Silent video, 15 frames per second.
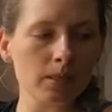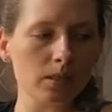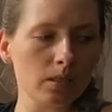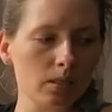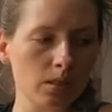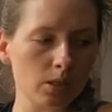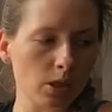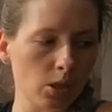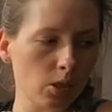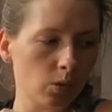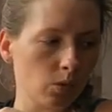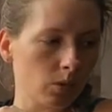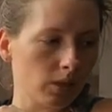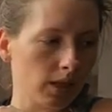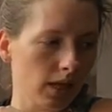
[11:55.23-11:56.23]

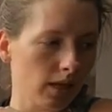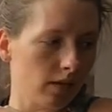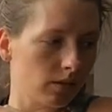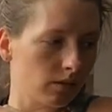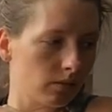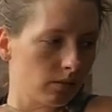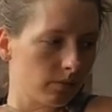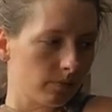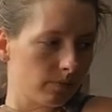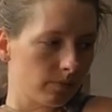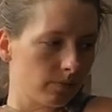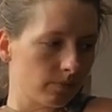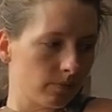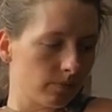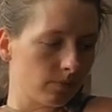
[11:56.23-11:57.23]
So yeah,
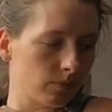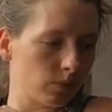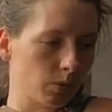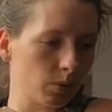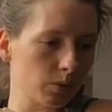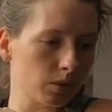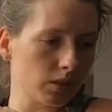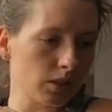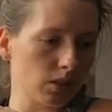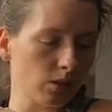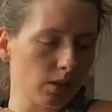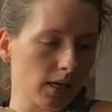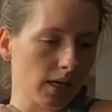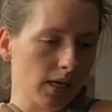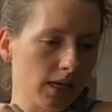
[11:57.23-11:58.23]
we will see you
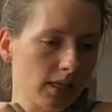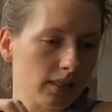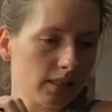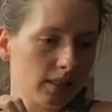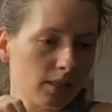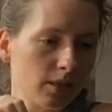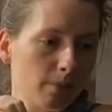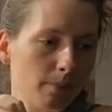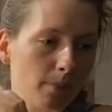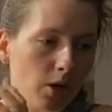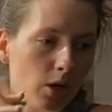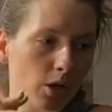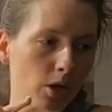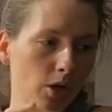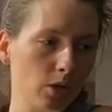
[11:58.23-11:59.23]
guys
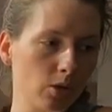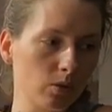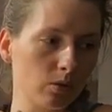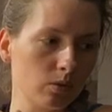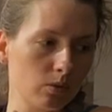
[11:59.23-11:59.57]
tomorrow.